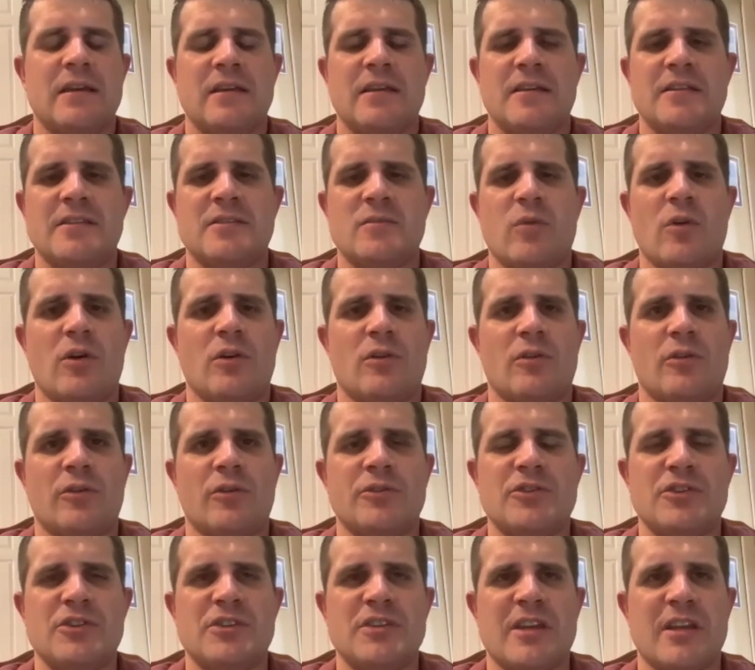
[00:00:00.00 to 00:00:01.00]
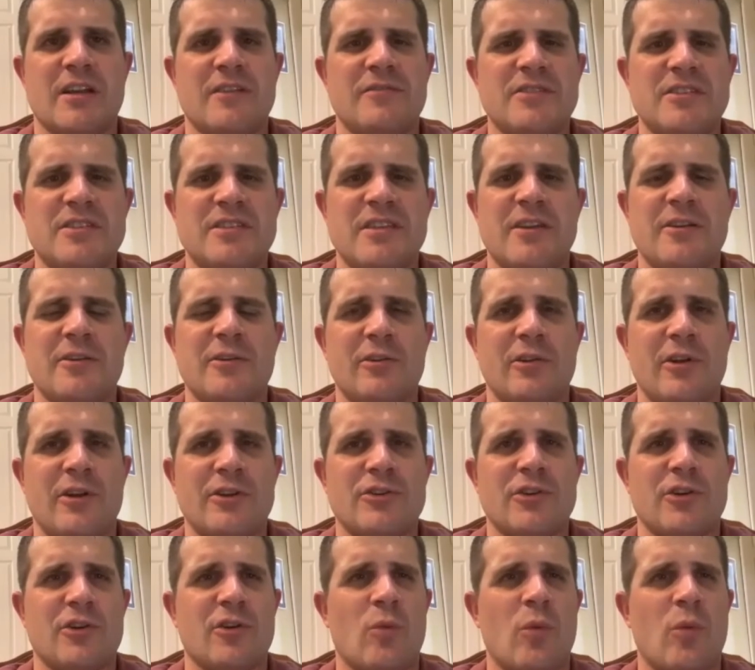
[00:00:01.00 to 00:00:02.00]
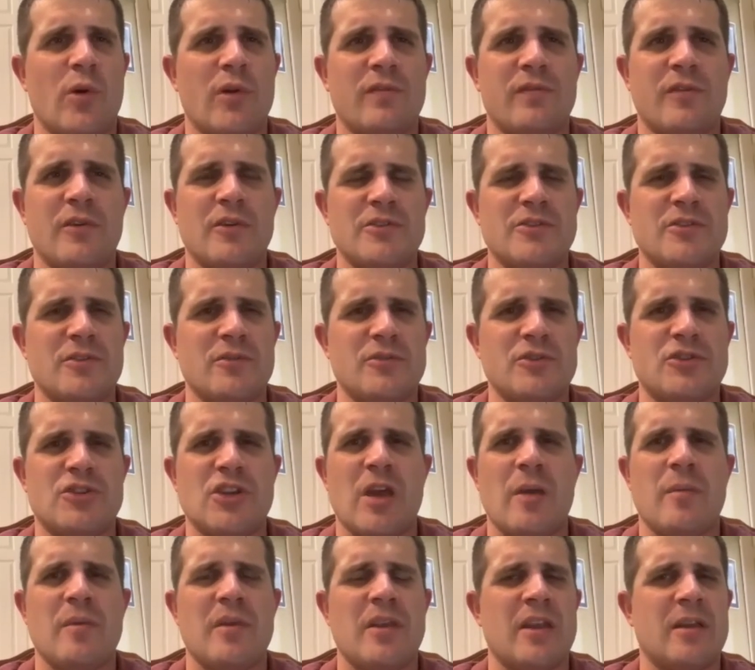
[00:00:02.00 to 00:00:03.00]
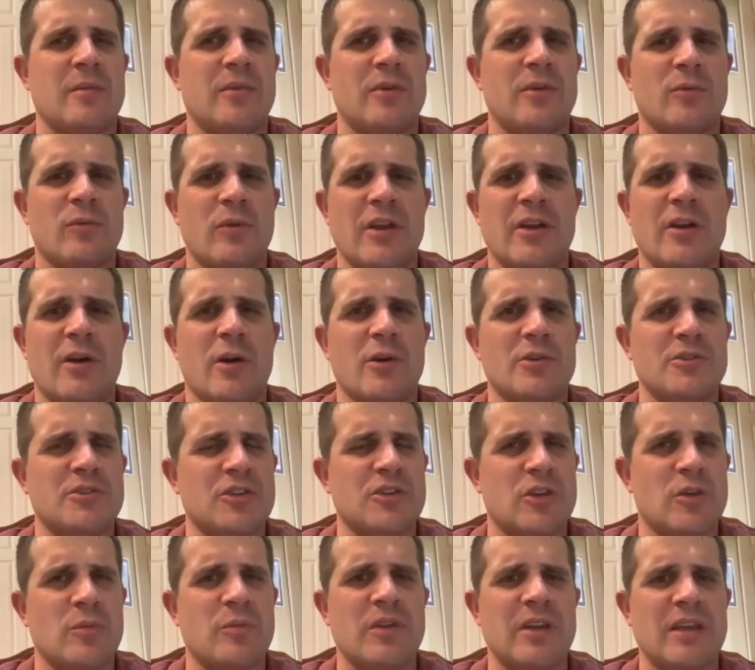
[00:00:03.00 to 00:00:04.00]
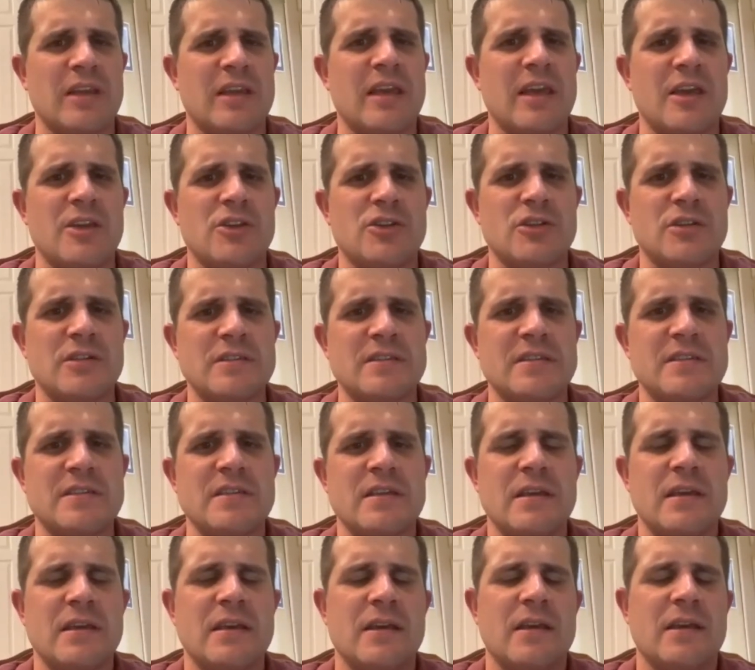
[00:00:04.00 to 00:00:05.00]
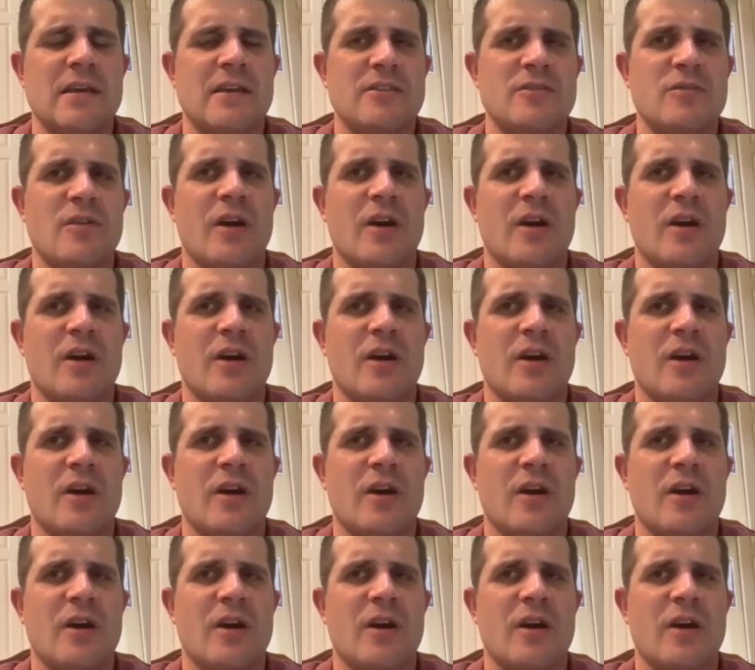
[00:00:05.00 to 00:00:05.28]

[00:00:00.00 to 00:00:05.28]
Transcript: as well, or just kind of standard electronic warfare. So jamming enemy radars and communications. So